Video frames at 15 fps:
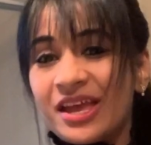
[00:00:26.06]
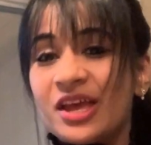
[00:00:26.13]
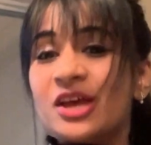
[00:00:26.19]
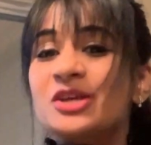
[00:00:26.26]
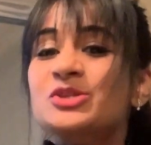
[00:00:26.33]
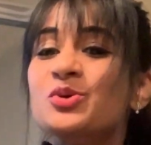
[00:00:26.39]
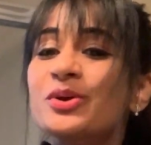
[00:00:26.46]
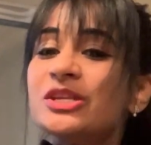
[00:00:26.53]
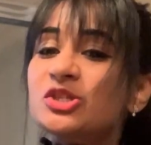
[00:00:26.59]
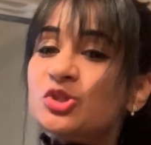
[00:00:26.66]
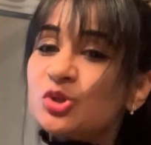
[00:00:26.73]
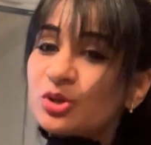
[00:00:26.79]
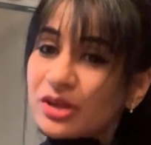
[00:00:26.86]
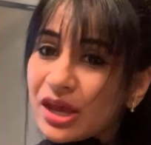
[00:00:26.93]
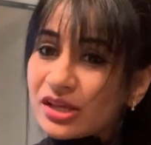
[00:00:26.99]
So in
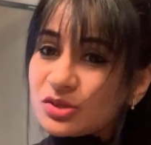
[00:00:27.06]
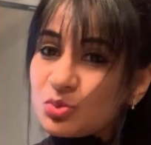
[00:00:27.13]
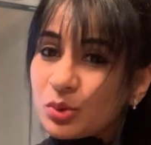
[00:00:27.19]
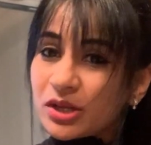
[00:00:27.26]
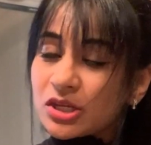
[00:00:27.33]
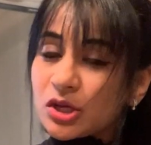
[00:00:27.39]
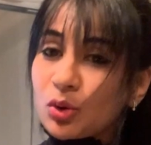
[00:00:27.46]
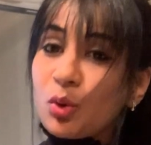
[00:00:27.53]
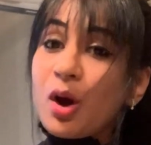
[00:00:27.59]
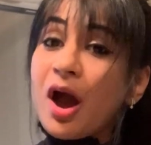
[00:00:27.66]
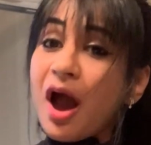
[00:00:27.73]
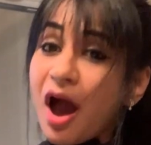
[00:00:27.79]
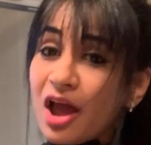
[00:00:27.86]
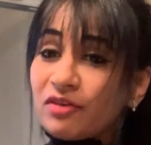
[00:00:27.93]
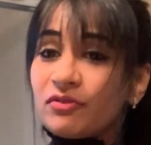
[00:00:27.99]
today's video,
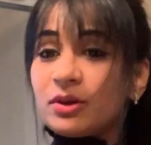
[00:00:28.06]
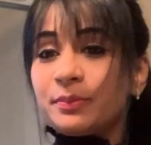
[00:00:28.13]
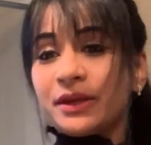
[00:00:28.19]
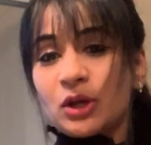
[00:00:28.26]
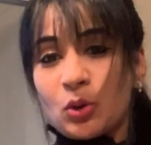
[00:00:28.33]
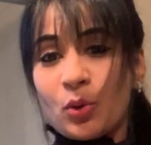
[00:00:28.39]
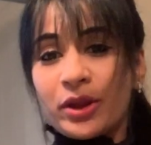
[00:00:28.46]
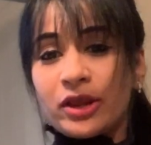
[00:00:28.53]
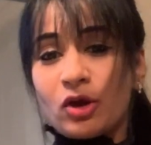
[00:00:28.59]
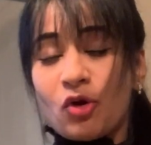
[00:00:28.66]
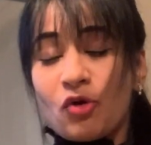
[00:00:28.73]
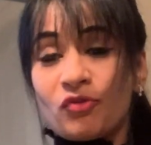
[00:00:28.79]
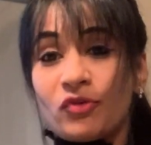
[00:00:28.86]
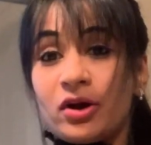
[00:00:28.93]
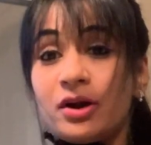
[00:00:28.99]
I will be going
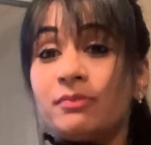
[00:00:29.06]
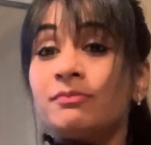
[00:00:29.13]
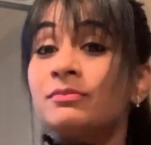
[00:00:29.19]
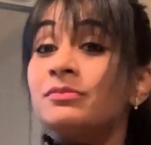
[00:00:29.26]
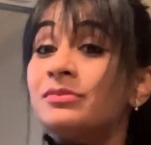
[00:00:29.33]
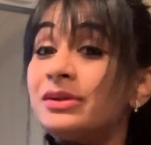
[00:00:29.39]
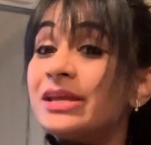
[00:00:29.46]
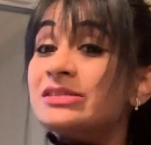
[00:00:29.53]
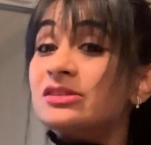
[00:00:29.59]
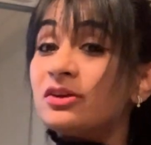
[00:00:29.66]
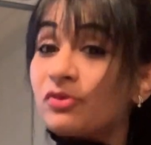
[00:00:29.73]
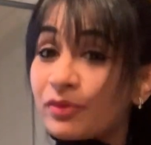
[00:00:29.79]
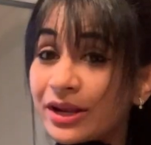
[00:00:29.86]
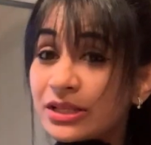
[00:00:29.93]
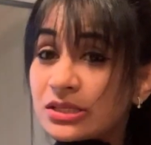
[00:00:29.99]
over nasal
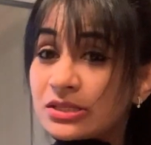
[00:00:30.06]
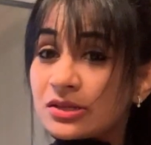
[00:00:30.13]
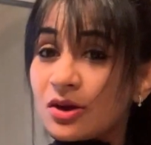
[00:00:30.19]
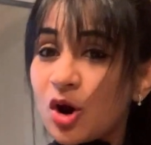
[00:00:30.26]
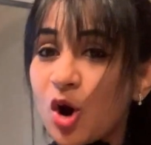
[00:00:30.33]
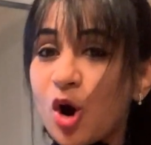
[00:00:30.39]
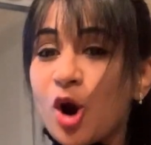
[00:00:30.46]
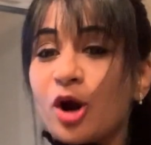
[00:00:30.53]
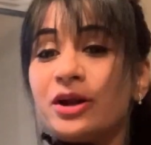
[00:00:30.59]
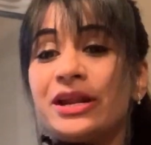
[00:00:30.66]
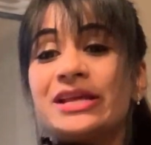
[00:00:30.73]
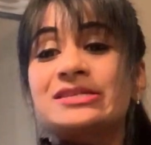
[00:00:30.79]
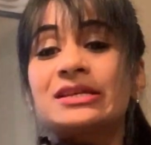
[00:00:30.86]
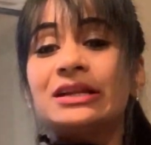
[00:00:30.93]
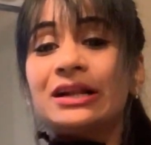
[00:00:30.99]
rinse or
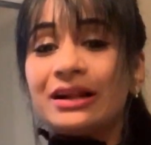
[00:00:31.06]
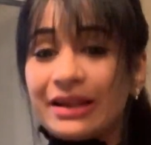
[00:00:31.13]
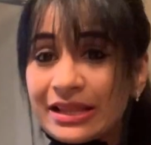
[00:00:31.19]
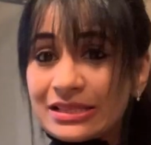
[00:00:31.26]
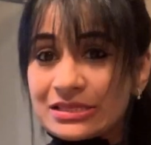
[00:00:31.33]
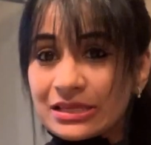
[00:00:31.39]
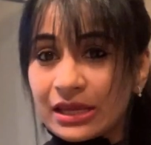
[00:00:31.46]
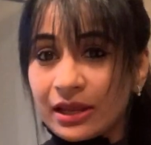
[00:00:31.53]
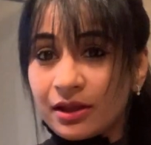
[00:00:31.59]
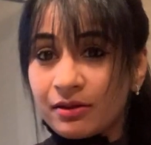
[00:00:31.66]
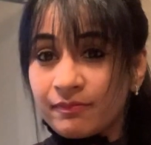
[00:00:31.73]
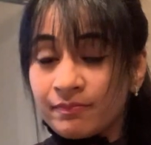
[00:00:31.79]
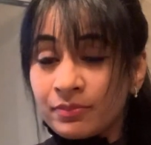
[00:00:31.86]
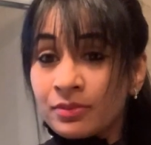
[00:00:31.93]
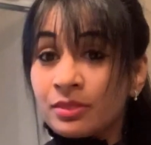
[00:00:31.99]
nasal cleansing,
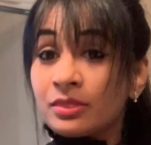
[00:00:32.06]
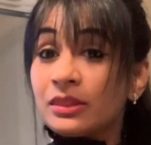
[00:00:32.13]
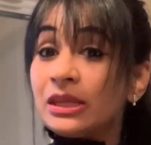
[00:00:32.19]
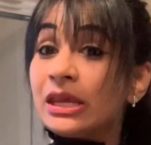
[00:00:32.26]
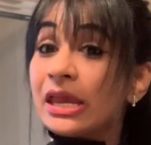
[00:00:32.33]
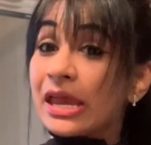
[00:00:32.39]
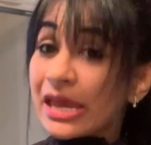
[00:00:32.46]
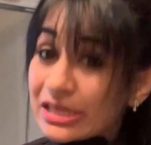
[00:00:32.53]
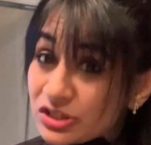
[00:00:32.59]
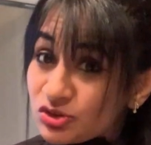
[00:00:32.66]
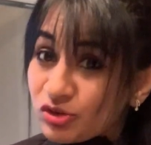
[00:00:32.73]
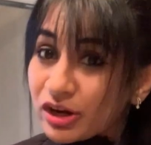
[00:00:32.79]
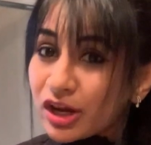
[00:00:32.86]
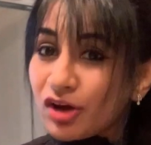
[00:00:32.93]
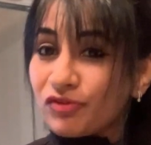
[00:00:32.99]
the
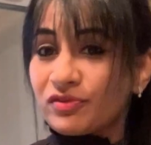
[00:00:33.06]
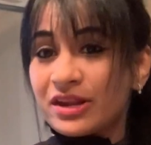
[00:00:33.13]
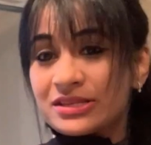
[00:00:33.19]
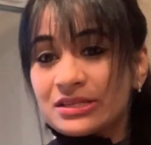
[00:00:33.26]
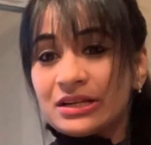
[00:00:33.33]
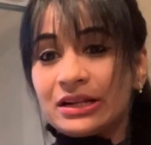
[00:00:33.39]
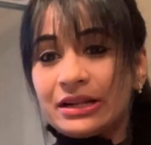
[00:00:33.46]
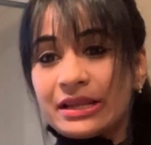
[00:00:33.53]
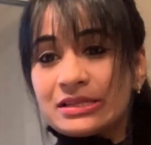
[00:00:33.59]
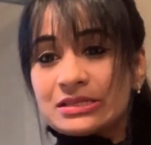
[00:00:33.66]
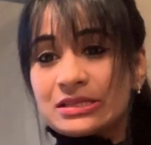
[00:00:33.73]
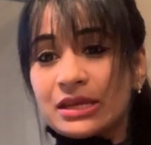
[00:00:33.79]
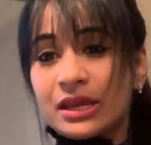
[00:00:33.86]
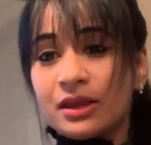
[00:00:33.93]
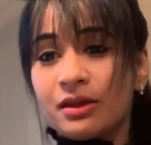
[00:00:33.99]
history of nasal
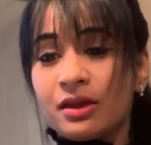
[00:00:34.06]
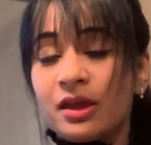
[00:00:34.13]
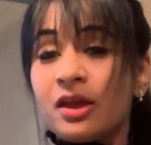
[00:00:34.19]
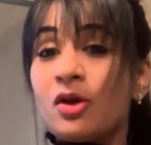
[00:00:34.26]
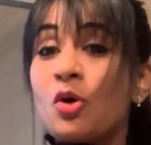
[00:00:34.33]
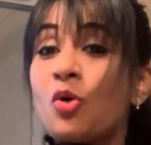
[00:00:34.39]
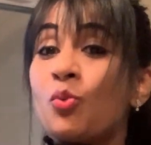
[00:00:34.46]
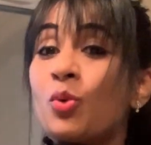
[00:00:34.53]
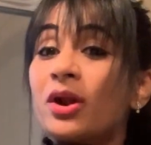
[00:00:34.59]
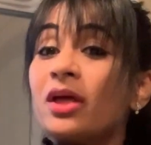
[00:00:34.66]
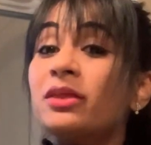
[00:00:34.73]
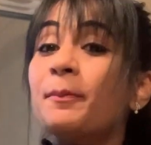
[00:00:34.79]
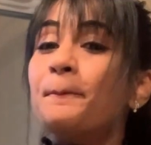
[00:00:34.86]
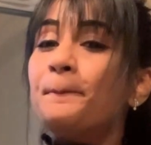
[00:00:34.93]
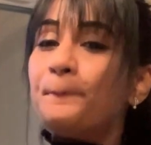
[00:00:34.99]
cleansing, what are
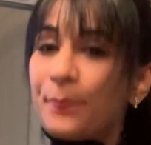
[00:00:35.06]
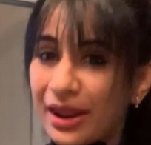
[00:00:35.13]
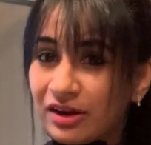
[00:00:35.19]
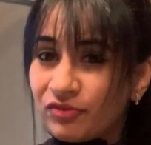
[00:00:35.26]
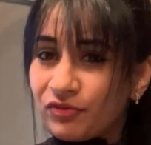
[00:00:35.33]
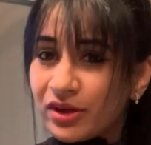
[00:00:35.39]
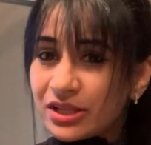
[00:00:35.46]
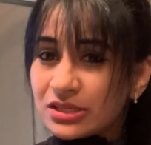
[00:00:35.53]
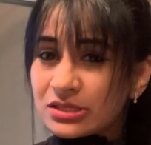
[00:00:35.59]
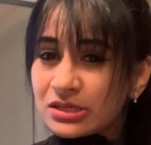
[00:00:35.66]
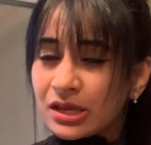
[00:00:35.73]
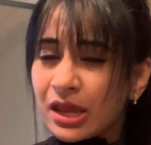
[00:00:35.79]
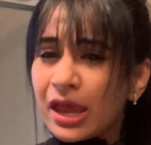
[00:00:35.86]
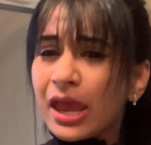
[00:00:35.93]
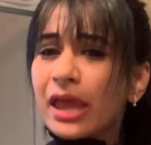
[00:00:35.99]
the benefits,
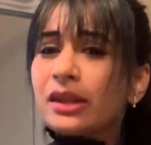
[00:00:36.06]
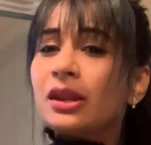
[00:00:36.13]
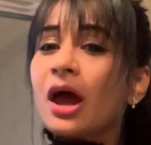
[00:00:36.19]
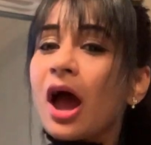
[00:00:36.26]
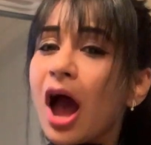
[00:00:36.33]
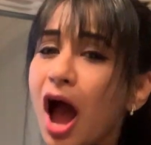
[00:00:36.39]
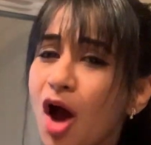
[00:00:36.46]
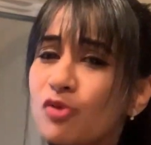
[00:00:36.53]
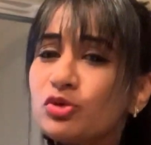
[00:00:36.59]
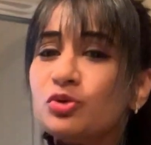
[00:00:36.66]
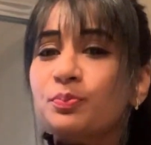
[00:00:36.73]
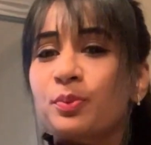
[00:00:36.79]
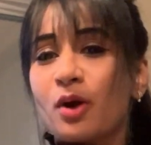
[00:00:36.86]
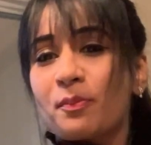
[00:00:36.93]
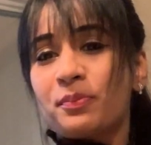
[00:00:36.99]
and how to
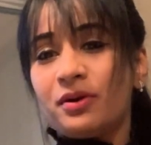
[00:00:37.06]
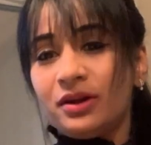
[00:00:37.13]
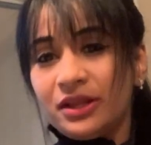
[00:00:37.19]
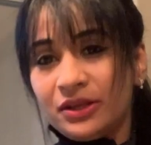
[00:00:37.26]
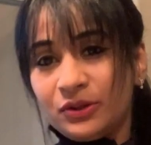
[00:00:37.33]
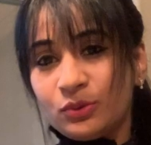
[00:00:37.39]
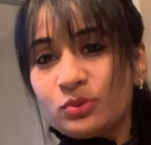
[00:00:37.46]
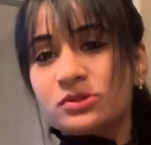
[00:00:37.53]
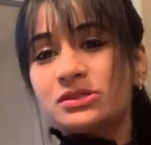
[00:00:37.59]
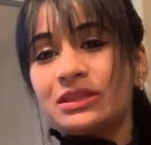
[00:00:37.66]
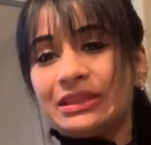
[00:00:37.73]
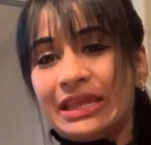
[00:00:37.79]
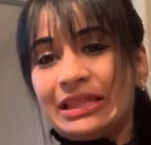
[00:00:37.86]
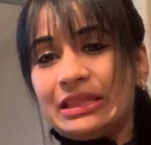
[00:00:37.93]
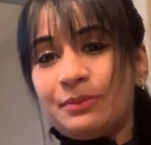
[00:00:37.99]
properly use
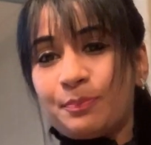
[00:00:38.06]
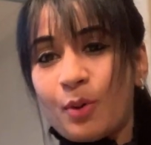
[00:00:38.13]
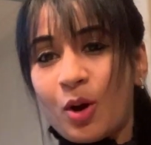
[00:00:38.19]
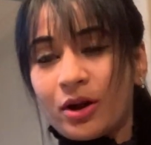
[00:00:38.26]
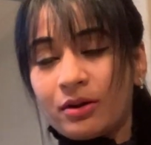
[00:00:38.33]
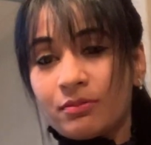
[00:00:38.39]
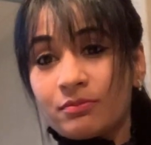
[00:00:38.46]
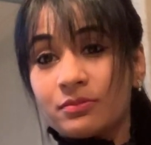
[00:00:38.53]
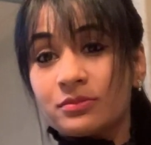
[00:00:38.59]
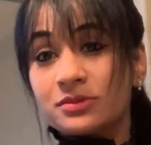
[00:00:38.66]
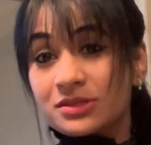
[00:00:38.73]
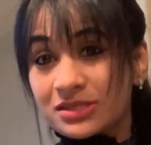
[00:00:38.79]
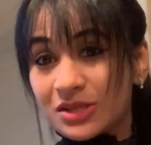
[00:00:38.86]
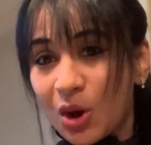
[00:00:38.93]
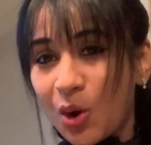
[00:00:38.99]
Neti pot.
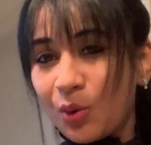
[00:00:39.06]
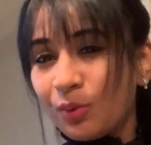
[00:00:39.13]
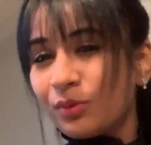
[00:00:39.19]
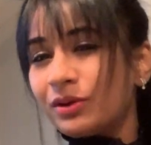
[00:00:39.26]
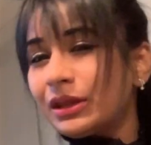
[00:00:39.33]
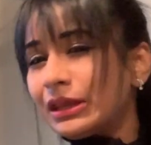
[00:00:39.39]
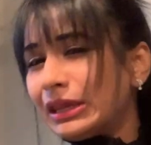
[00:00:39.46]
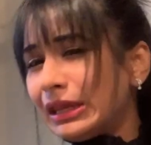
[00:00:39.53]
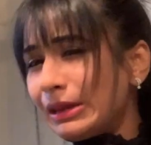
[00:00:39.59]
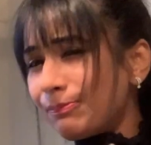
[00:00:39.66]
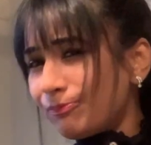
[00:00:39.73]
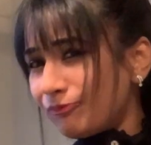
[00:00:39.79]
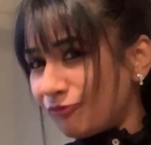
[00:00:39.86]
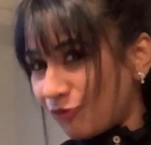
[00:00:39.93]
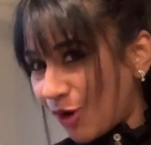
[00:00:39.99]
So
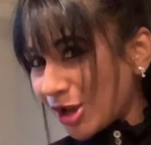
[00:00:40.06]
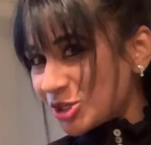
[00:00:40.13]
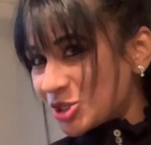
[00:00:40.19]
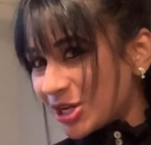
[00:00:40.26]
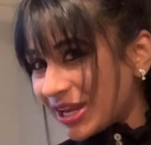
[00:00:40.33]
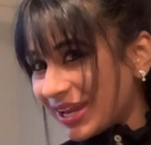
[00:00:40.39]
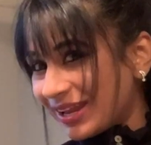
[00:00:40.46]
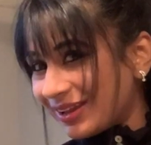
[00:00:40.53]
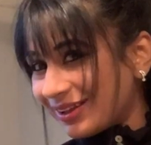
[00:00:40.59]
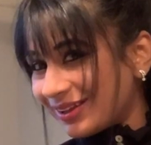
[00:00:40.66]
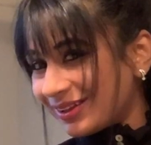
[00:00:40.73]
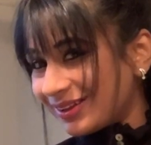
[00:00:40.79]
keep watching.